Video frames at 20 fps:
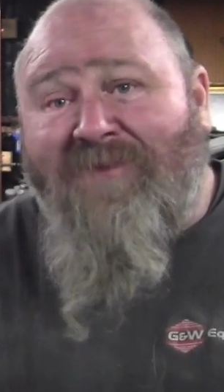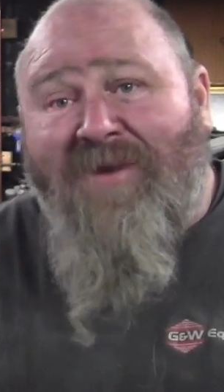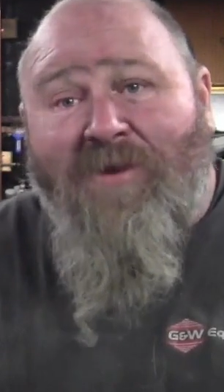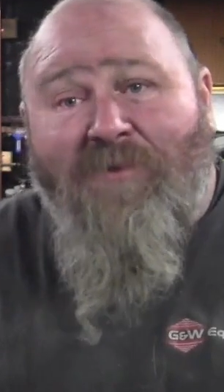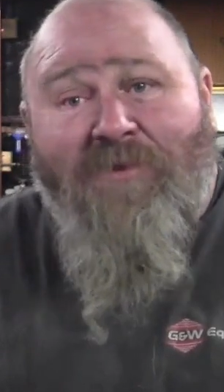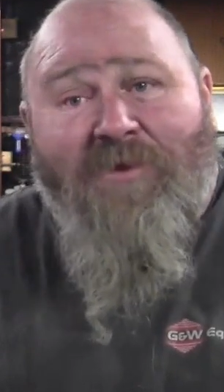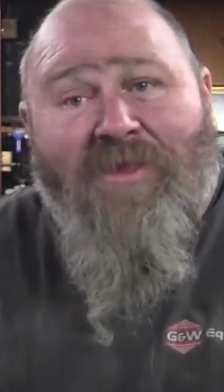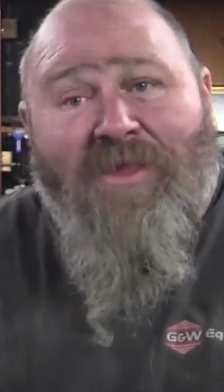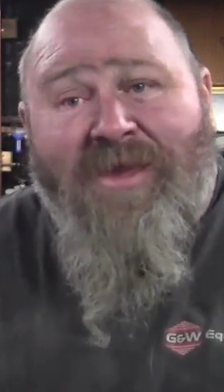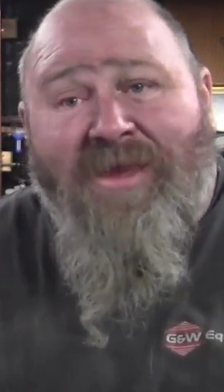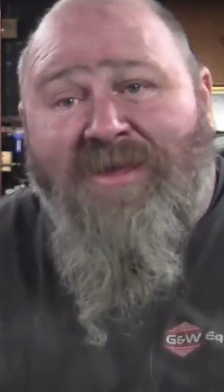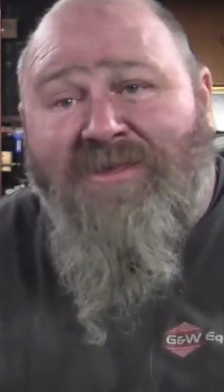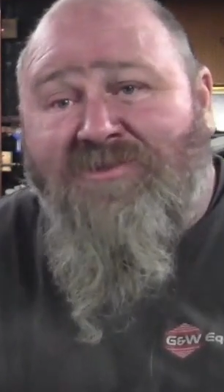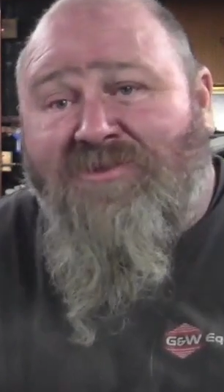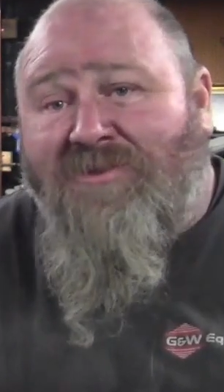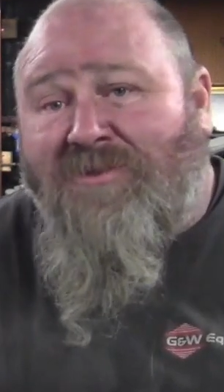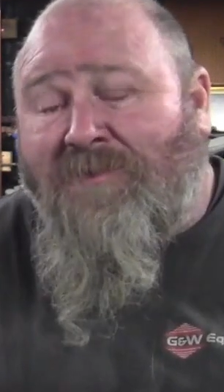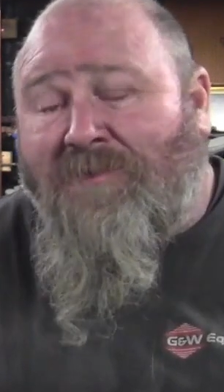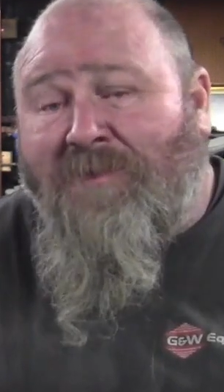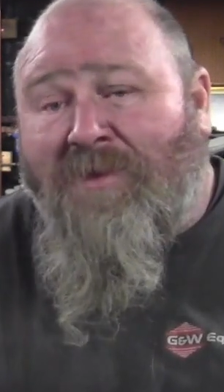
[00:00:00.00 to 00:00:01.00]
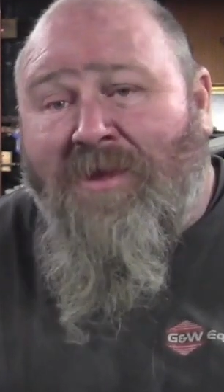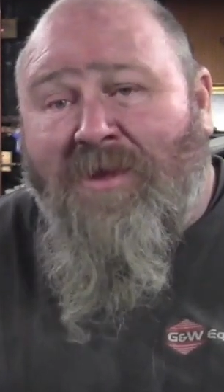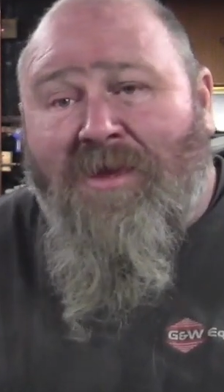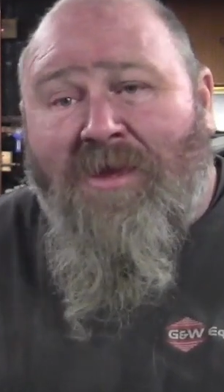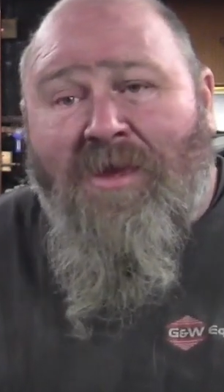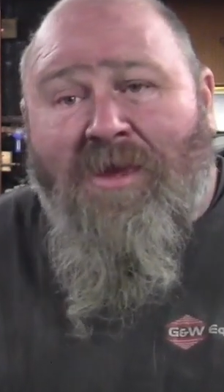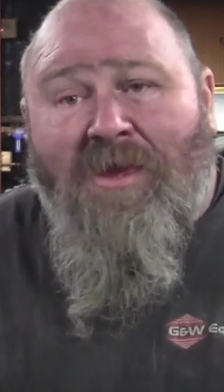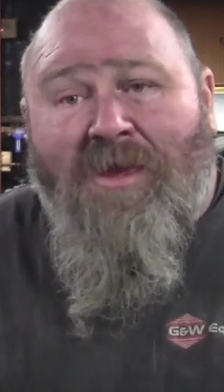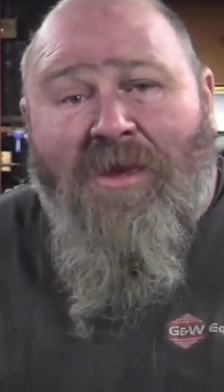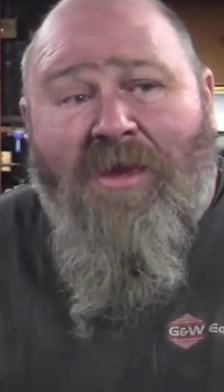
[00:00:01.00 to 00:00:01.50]
I will answer them,
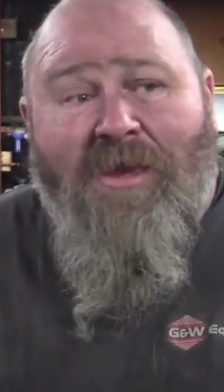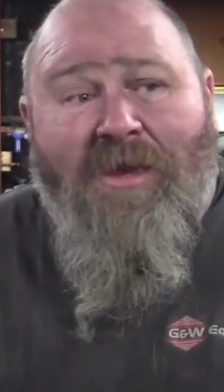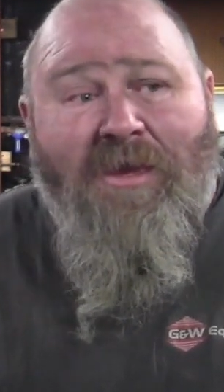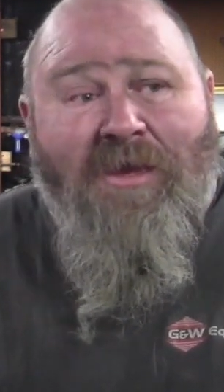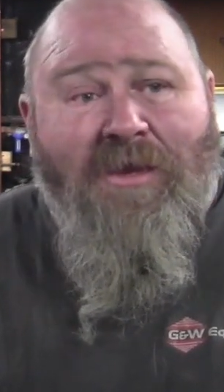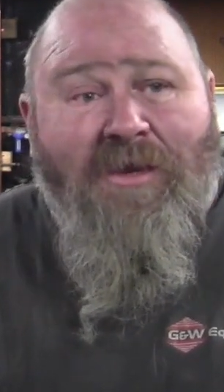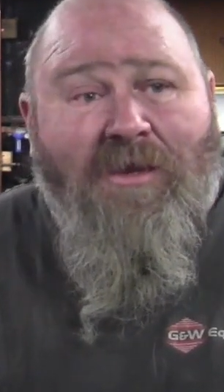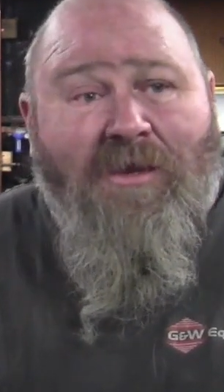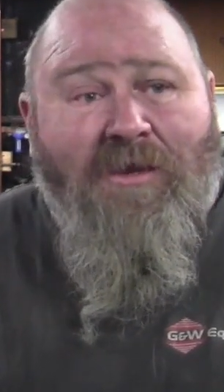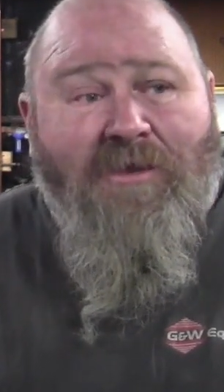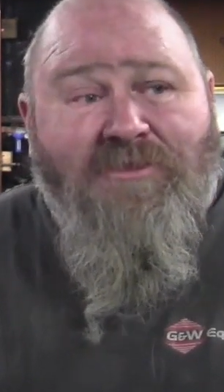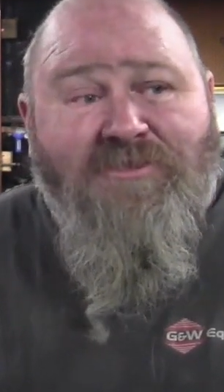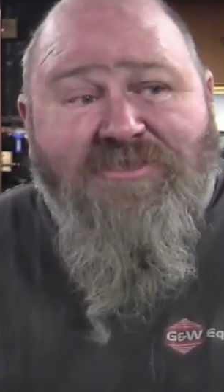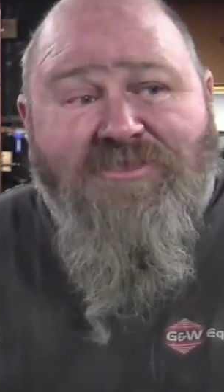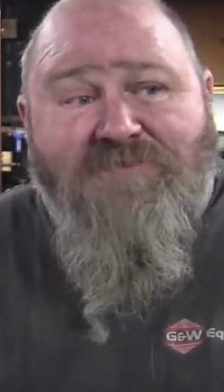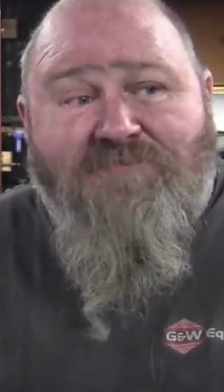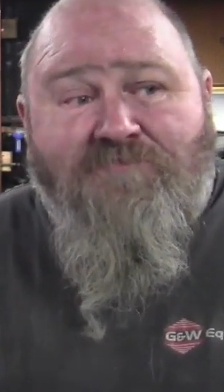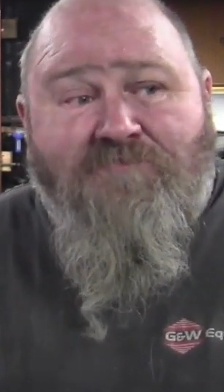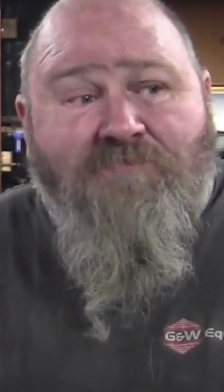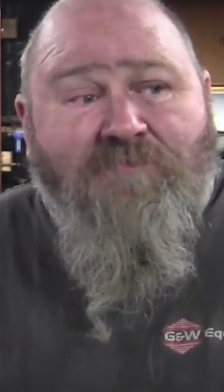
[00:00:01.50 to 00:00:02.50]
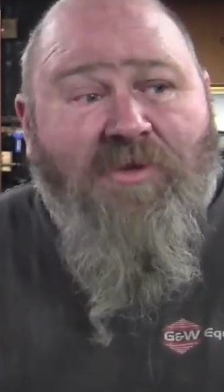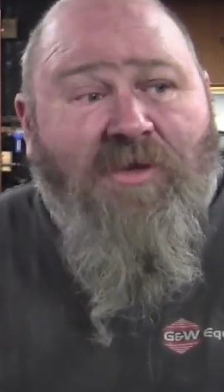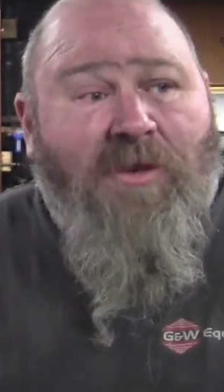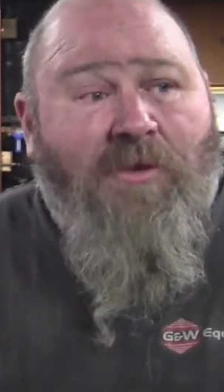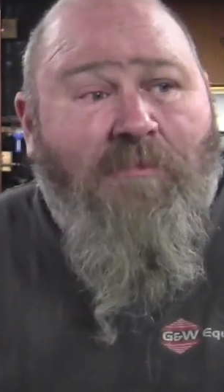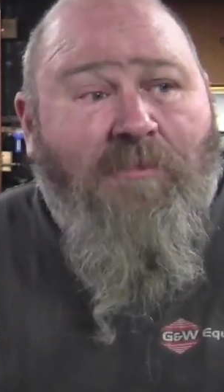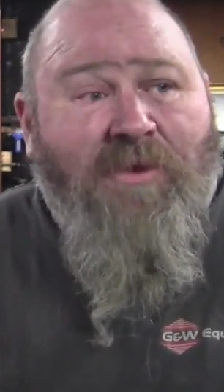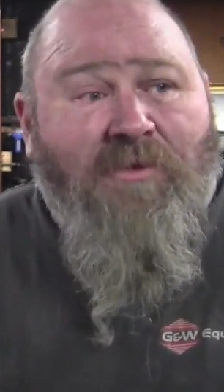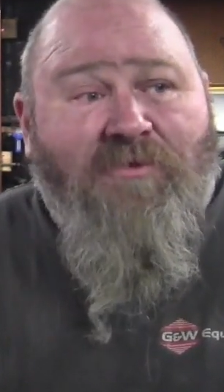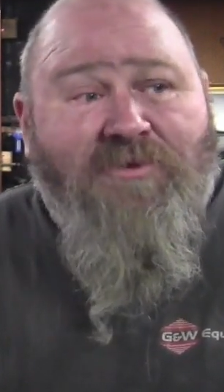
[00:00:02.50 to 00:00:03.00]
and just, you
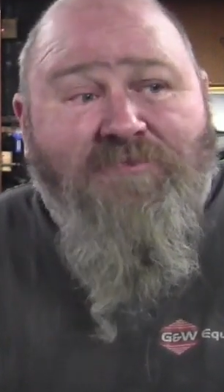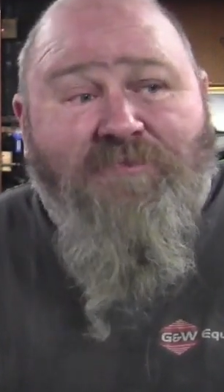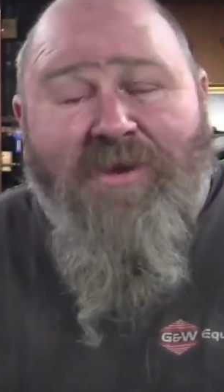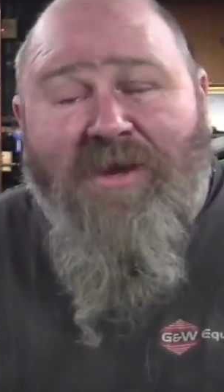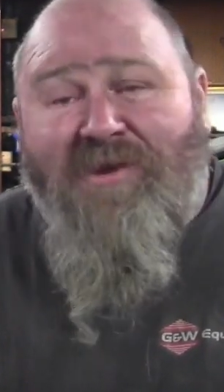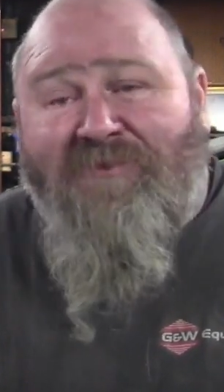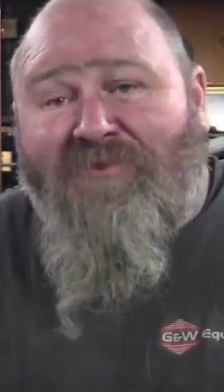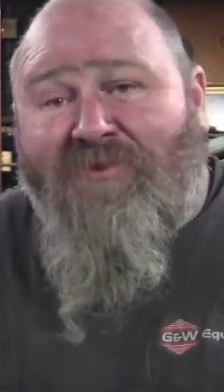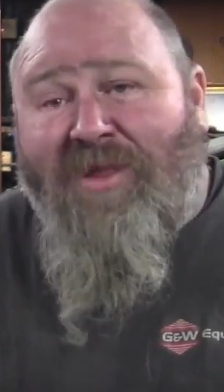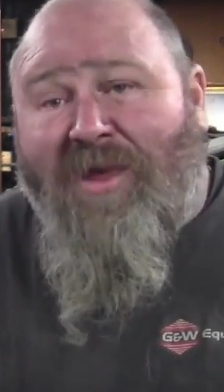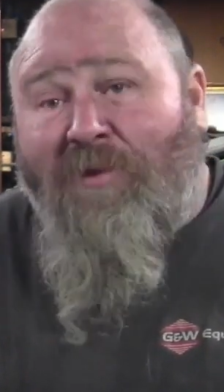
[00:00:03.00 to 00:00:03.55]
know, be respectful.